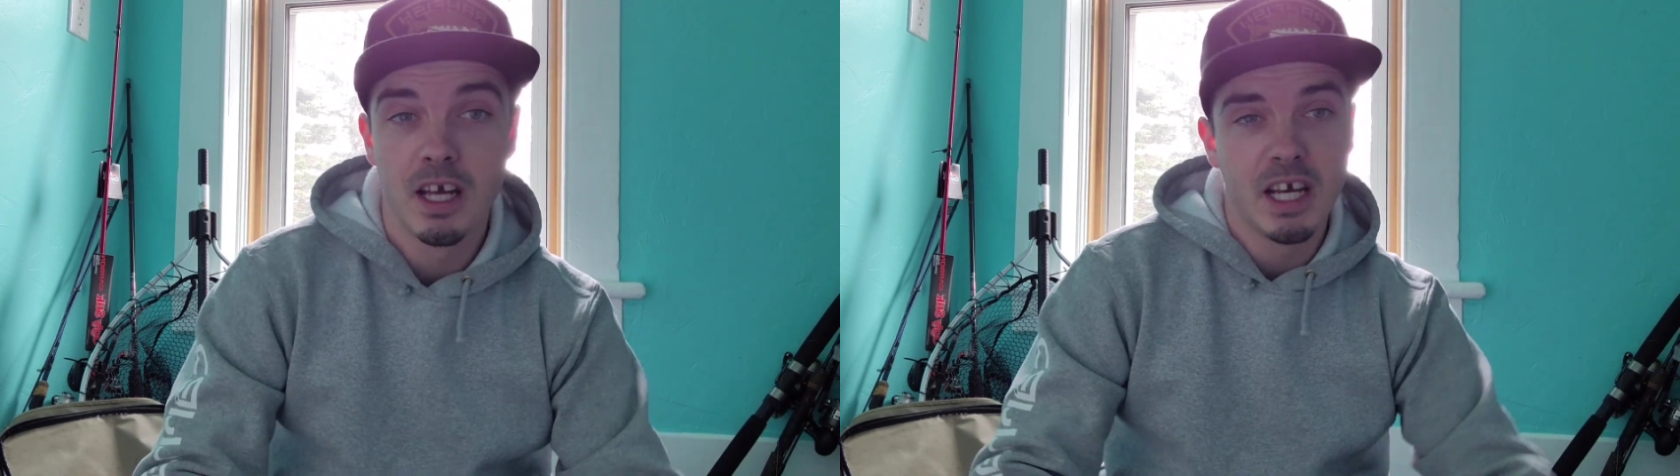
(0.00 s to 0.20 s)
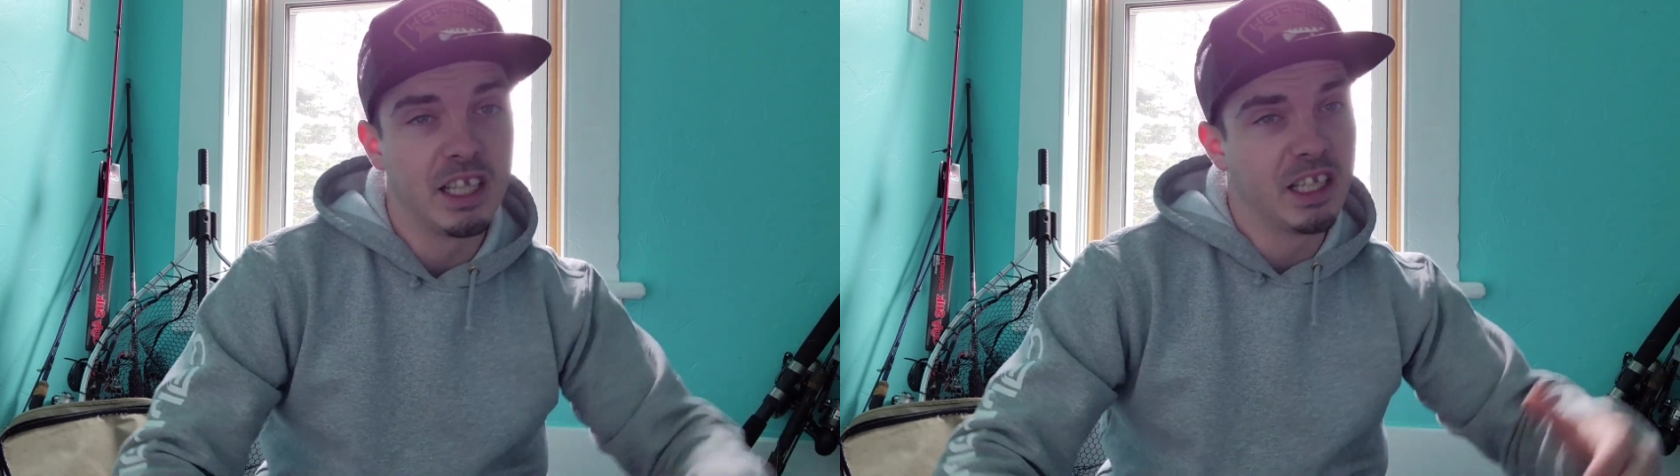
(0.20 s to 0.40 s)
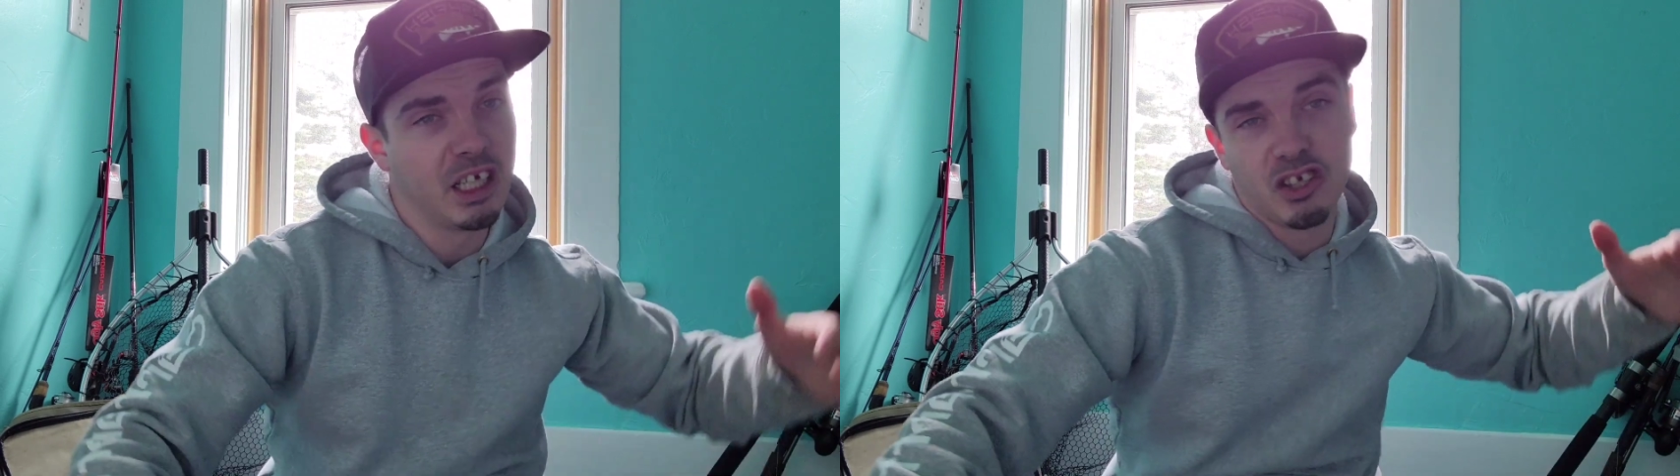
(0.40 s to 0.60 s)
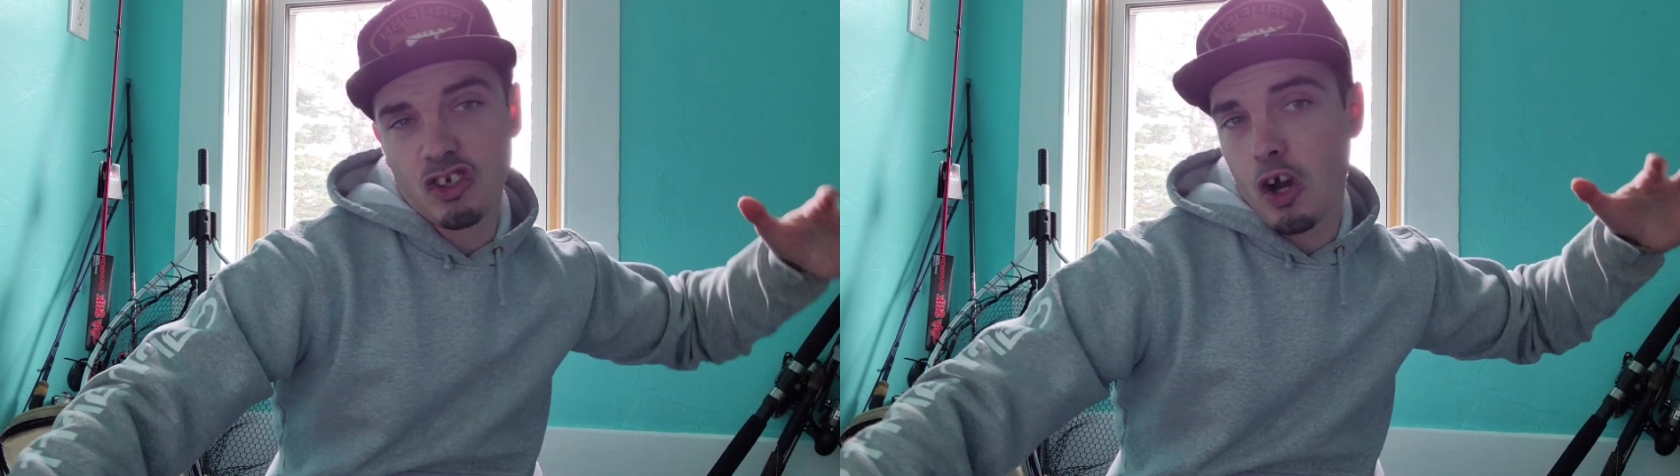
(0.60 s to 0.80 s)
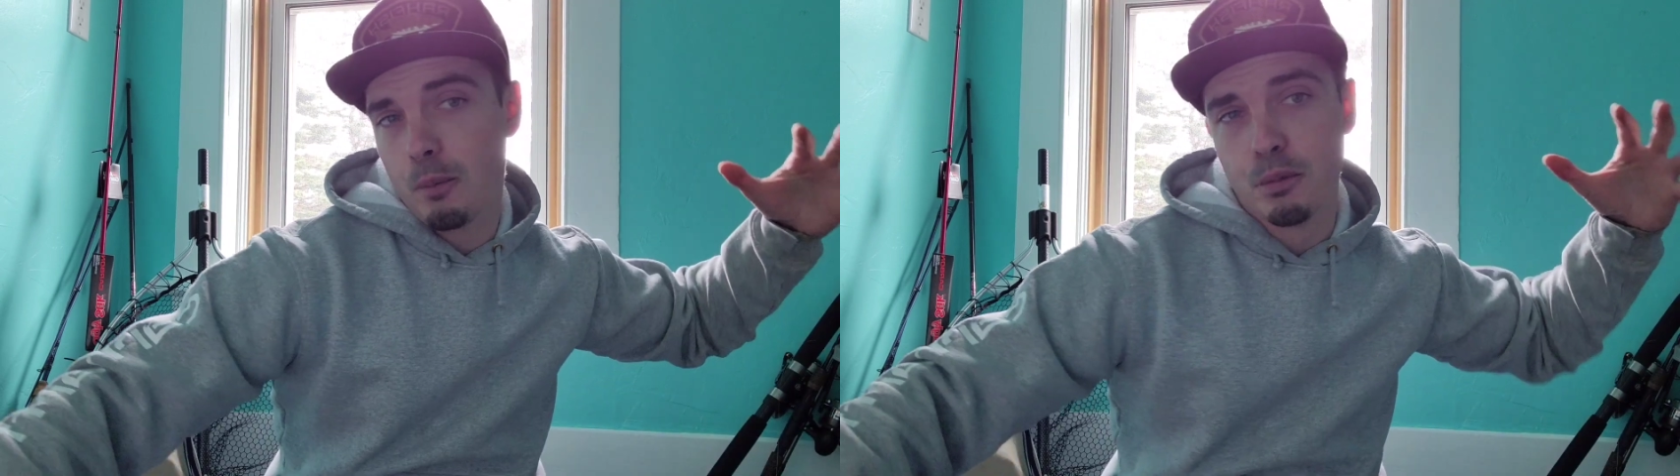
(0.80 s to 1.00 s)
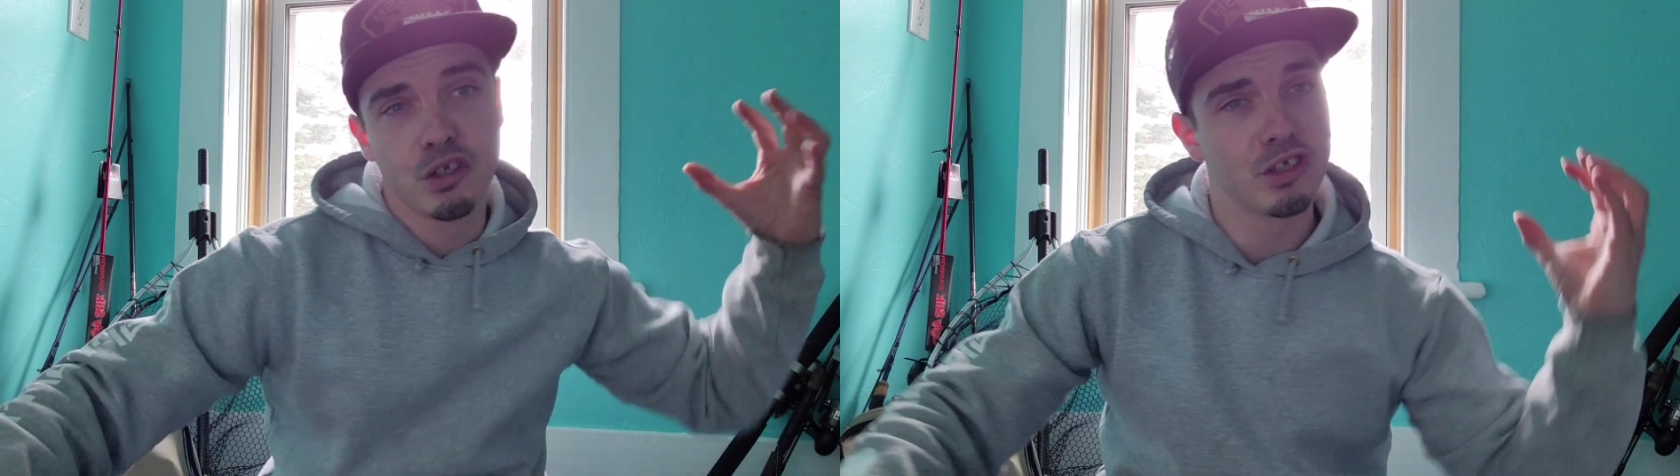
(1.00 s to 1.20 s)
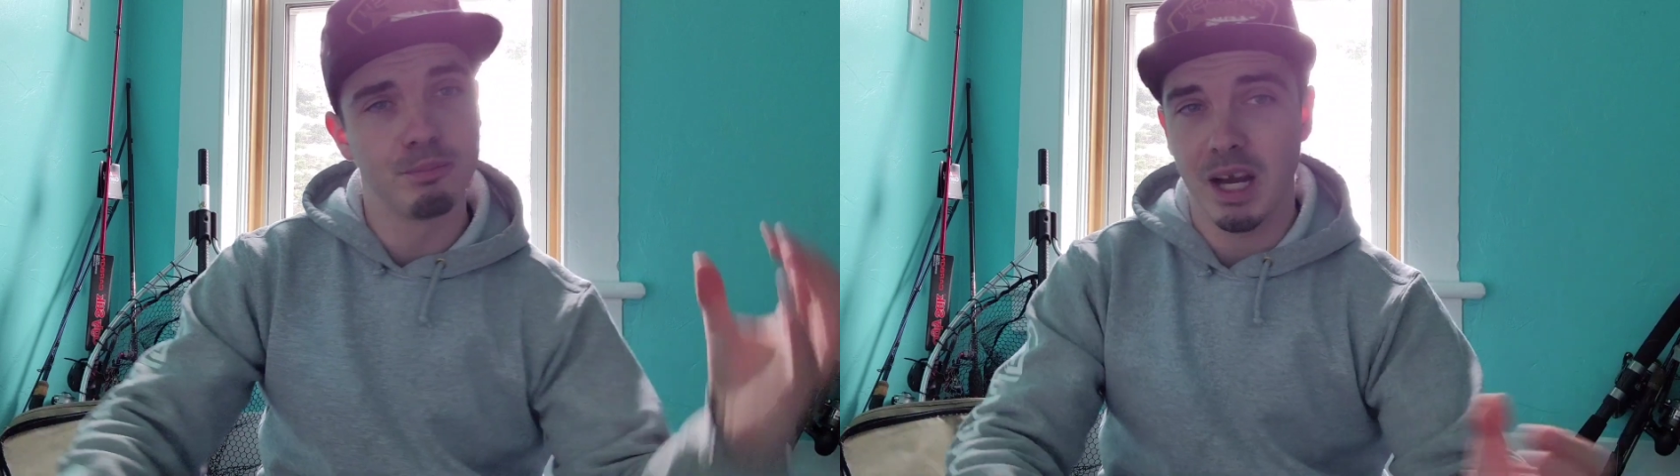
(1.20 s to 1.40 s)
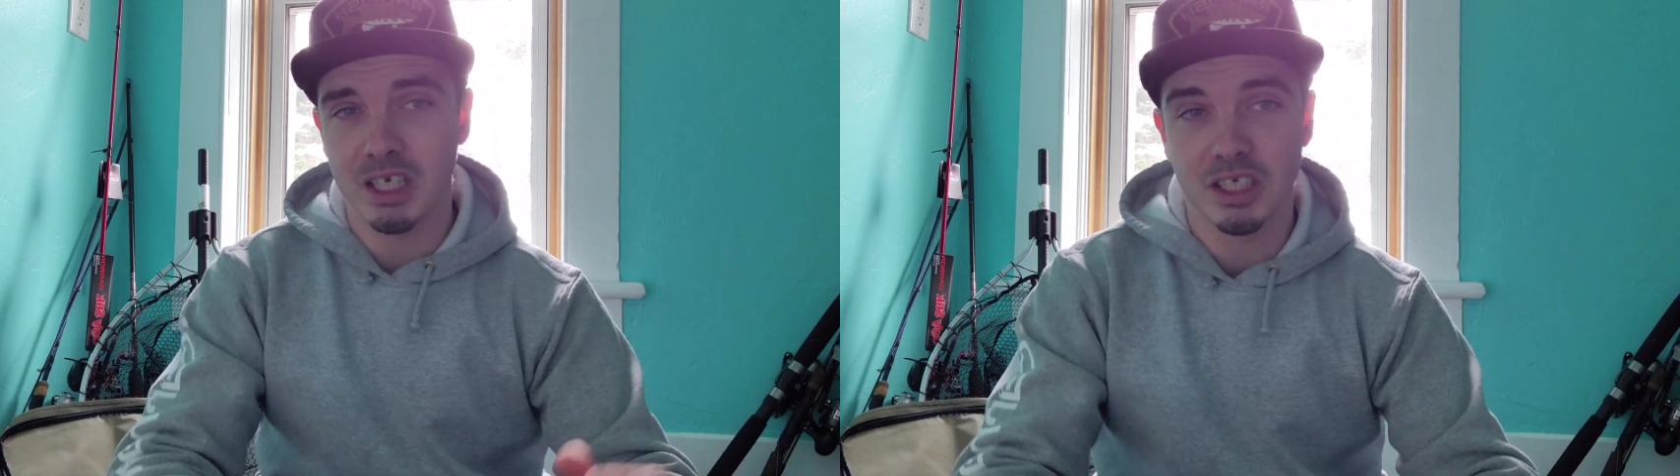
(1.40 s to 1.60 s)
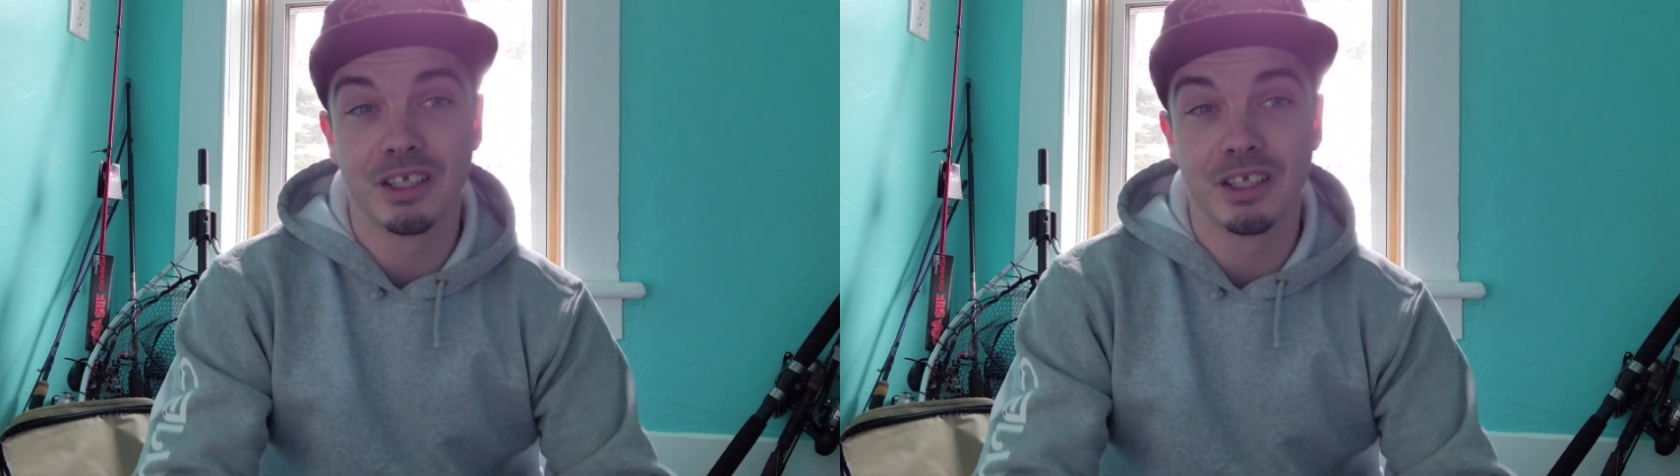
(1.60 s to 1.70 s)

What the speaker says: and they just come smashing.